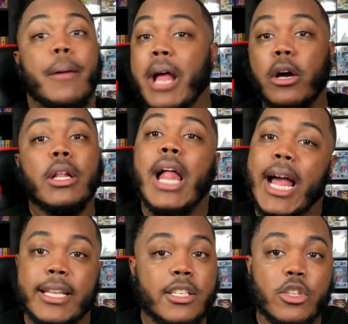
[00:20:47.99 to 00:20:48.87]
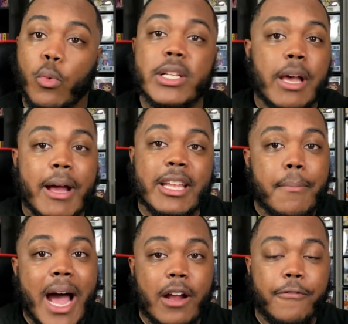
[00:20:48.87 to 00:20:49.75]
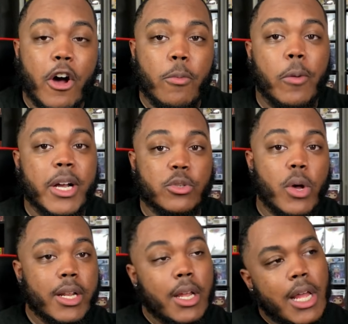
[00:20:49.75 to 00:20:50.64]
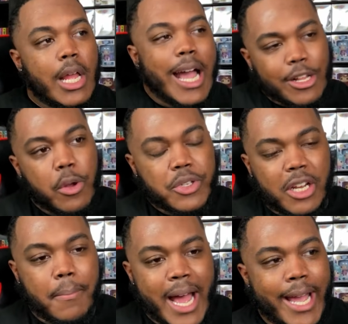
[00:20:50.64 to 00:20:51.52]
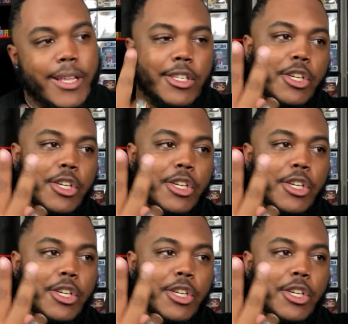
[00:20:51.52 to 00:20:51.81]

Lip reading: I'm not going to lie. This is the one time I did buy out of FOMO because one, I knew I was going to buy it.